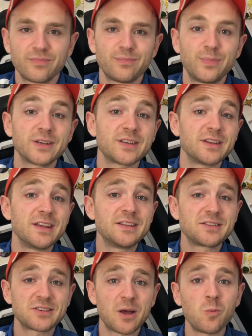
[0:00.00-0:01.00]
because it needs
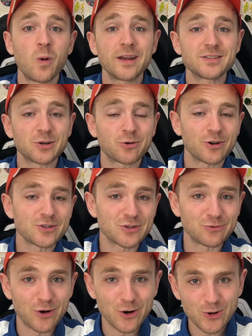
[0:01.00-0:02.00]
some way to cross the
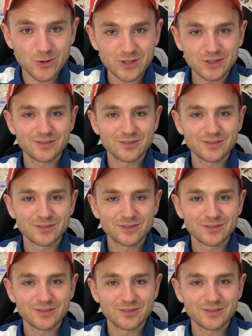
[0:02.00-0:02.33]
road.